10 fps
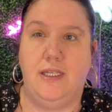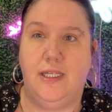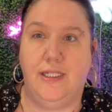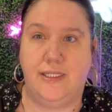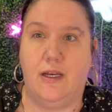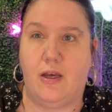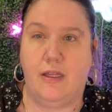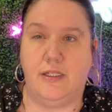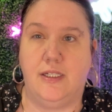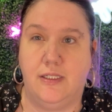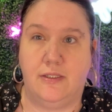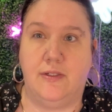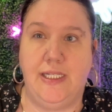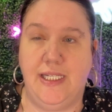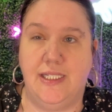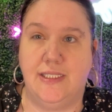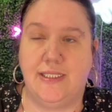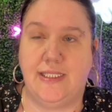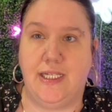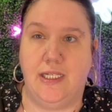into all the
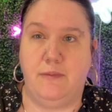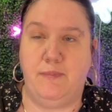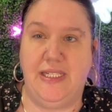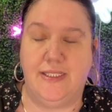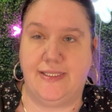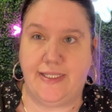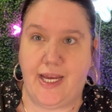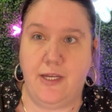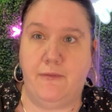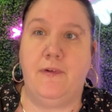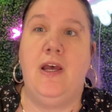ingredients and being safe,